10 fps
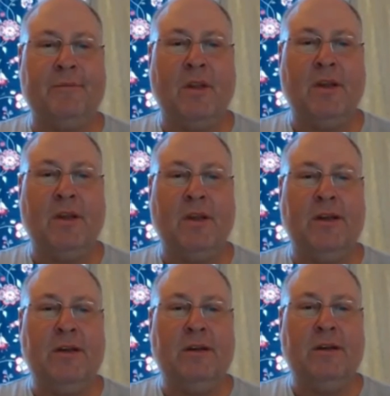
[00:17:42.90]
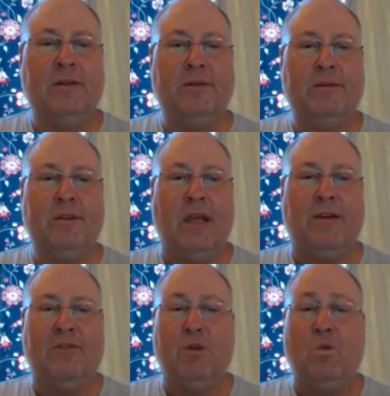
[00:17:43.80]
Got it. If you
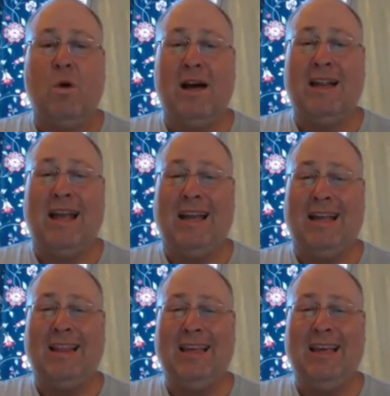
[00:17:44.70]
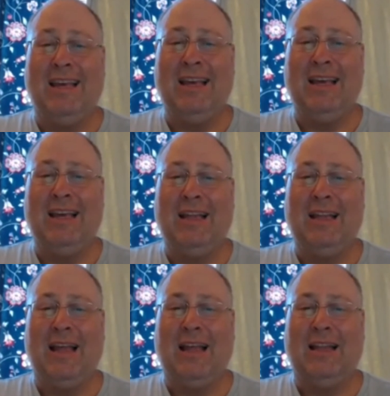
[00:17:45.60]
want anything, then
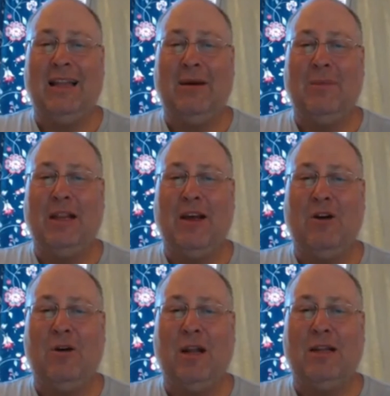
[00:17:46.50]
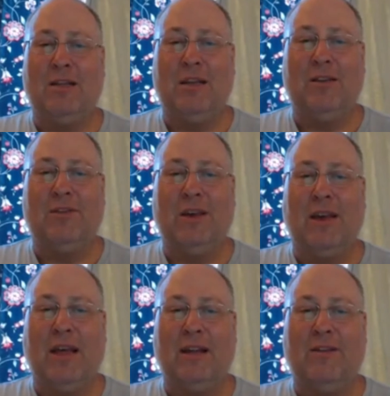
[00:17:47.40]
let me know and I'll tell you if they got it
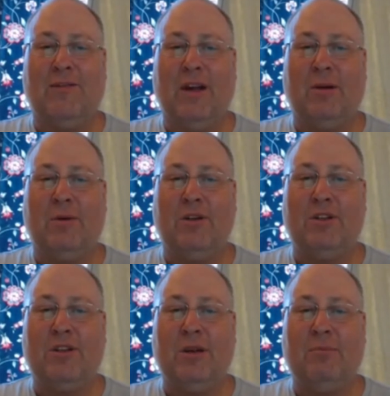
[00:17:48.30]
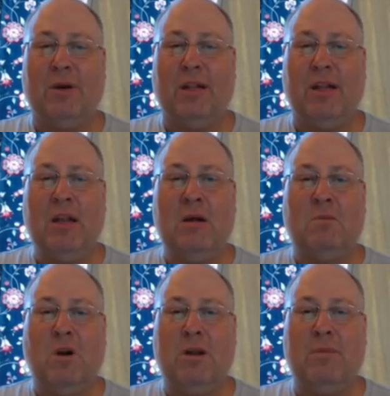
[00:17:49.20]
available and shit. But pretty much,